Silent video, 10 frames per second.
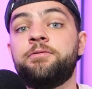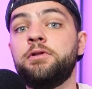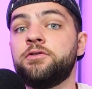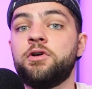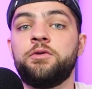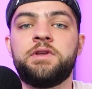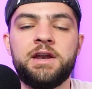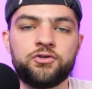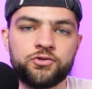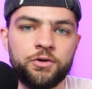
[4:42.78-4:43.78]
feel as though
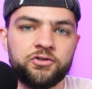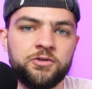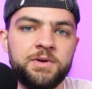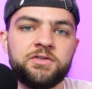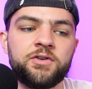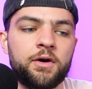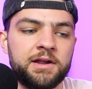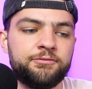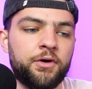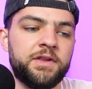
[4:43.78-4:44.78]
Dennis Schröder should be starting
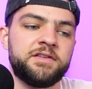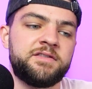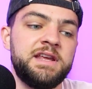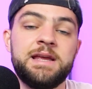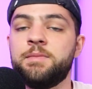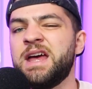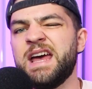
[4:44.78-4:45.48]
for this team.